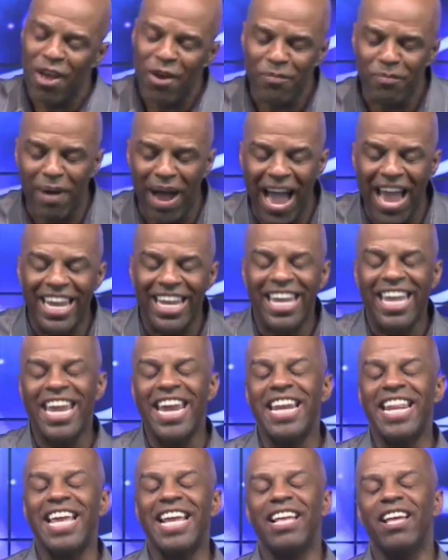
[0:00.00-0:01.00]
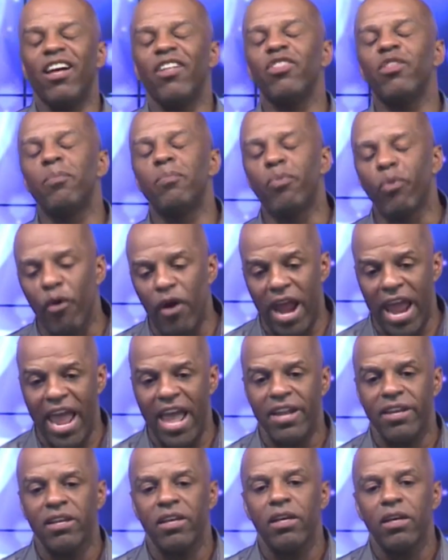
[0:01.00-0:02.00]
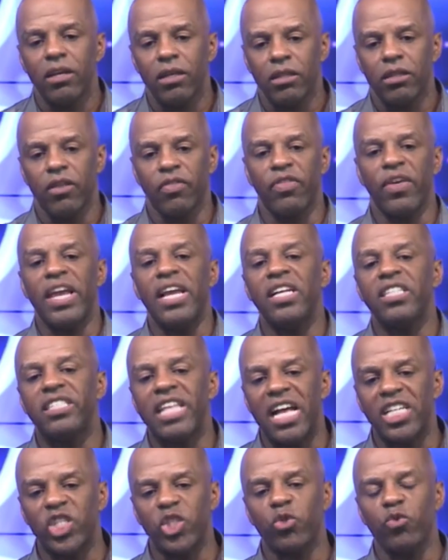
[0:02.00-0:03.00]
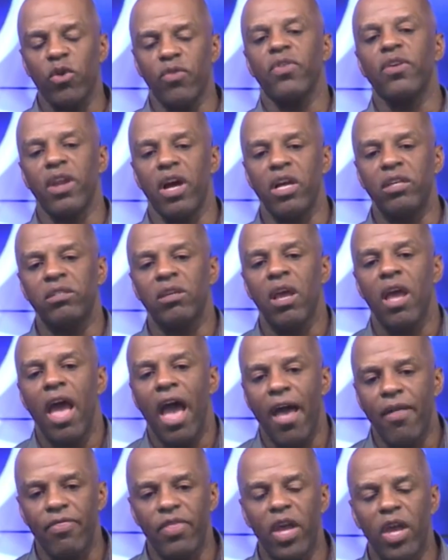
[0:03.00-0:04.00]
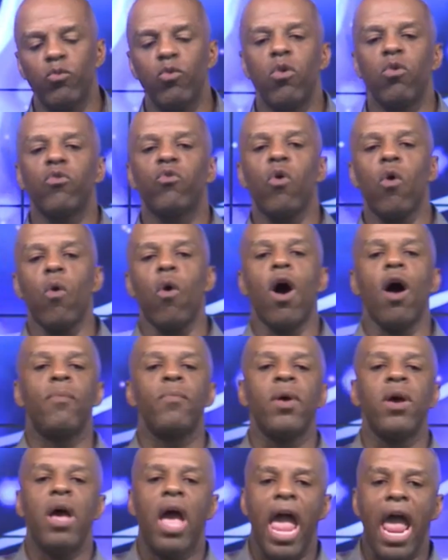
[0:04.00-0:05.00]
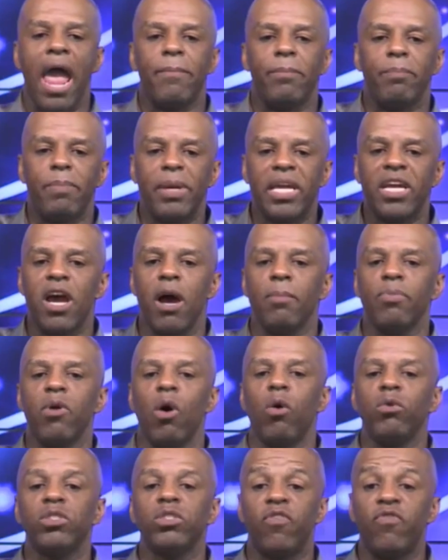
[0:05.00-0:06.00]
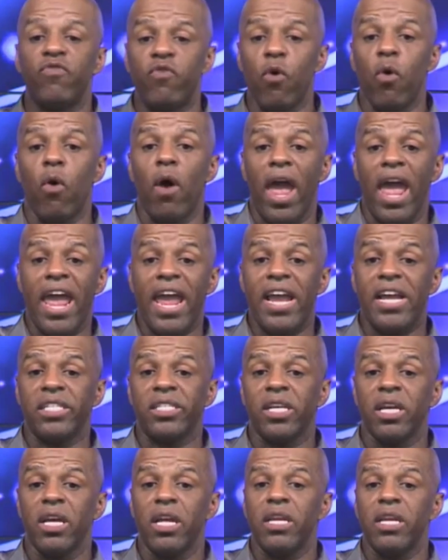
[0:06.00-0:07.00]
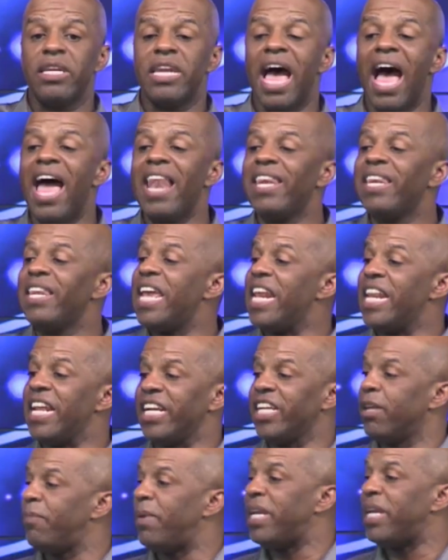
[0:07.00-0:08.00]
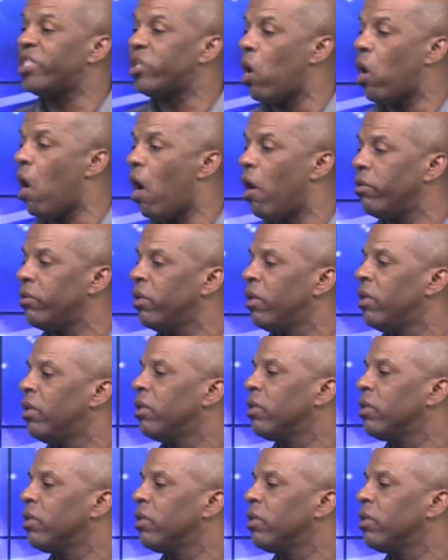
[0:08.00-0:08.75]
by eating the bread, the things that strengthen us, and then we'll grow up and become those of full age, not needing to be taught,